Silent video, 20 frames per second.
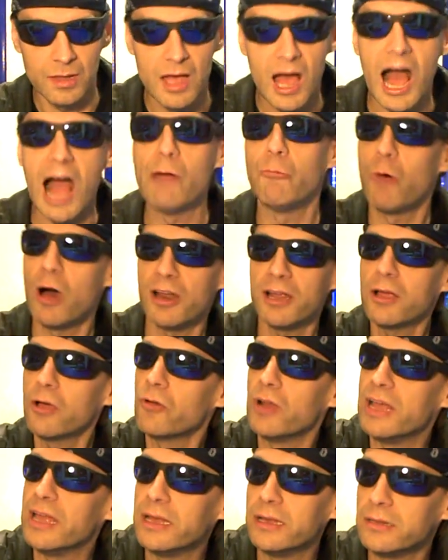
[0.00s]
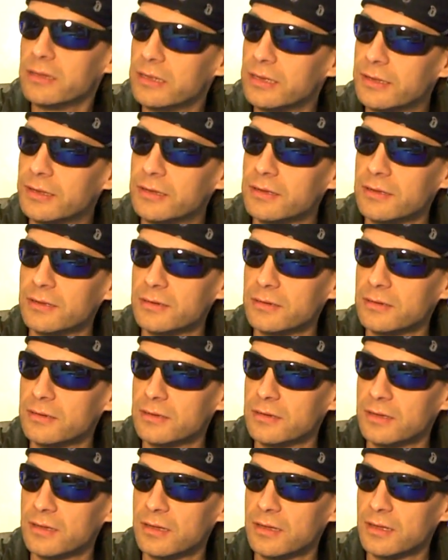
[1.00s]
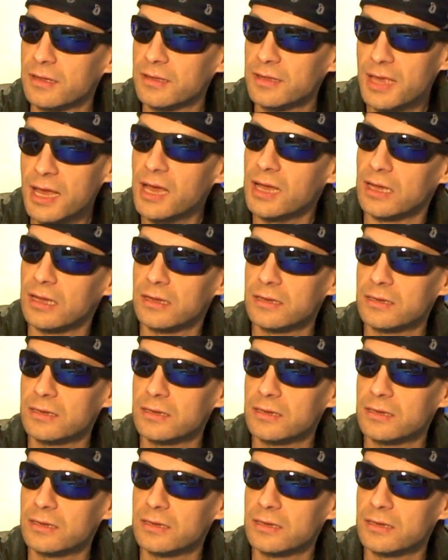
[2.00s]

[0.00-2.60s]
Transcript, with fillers: I want to go to England. You do? Yeah.